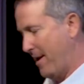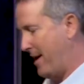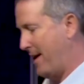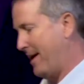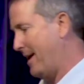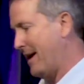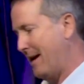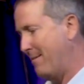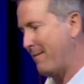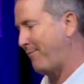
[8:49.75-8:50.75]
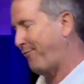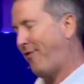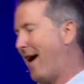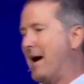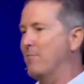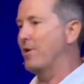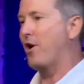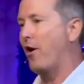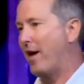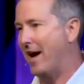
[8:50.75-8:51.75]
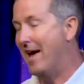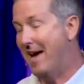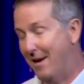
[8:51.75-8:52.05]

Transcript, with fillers: And, and I'm fine with all that.